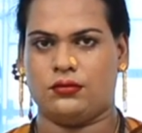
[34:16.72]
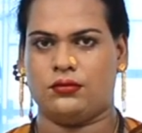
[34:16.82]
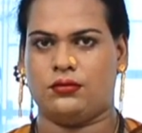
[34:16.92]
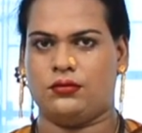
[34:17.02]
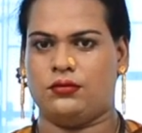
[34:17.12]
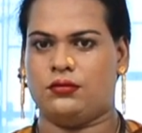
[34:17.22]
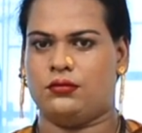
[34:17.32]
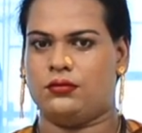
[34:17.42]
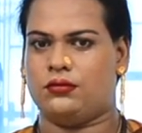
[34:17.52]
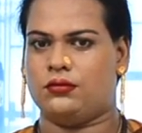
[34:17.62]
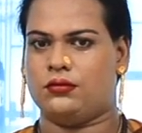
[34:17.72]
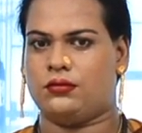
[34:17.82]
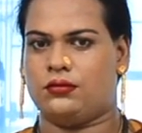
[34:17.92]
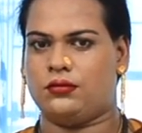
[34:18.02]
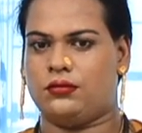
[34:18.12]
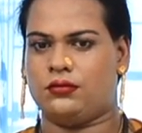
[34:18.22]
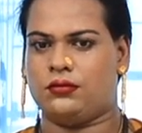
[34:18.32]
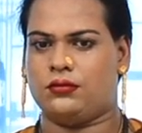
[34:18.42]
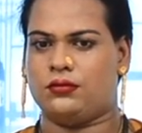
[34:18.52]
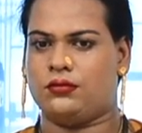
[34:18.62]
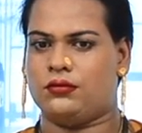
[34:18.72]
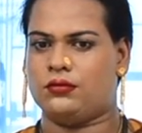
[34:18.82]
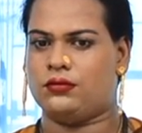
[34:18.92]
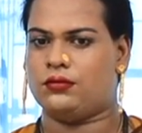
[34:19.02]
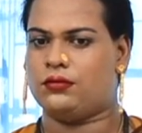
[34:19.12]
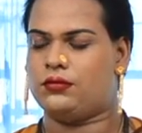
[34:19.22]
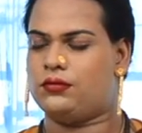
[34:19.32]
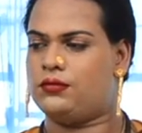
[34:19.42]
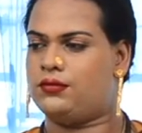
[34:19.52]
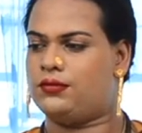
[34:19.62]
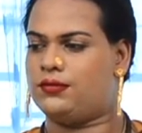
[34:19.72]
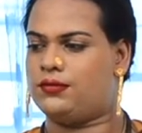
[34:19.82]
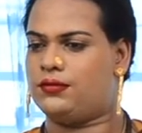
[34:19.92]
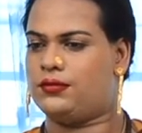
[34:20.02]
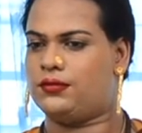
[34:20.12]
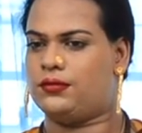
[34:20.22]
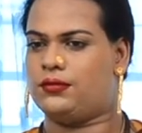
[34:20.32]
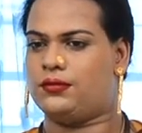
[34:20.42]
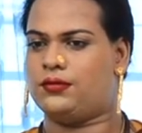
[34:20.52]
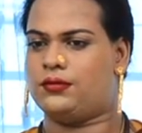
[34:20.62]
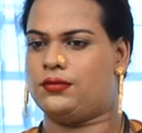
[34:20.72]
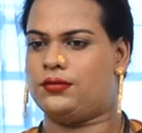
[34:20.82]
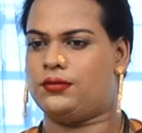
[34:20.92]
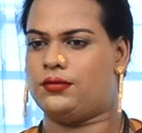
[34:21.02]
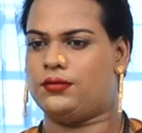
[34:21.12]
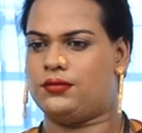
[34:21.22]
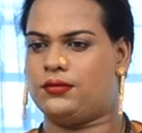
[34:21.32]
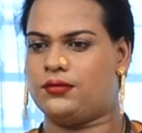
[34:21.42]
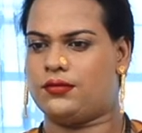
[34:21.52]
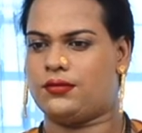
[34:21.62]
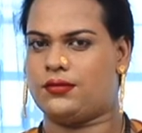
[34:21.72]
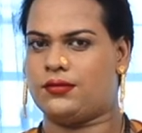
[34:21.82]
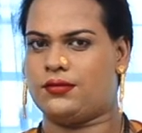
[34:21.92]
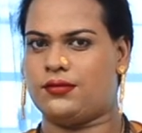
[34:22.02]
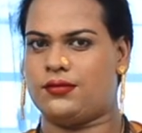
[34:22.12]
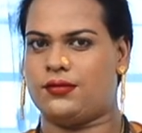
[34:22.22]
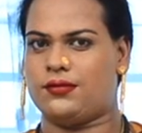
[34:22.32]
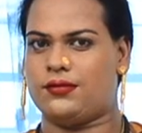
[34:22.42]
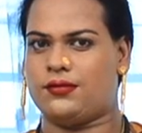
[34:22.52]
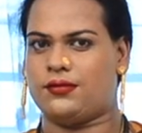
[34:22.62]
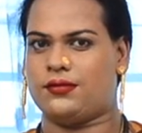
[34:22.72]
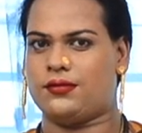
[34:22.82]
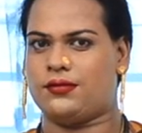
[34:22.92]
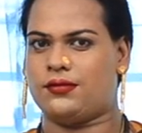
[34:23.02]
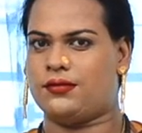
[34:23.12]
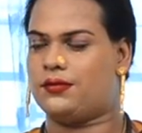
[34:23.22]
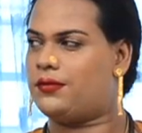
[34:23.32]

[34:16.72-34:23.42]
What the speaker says: The person shown says nothing.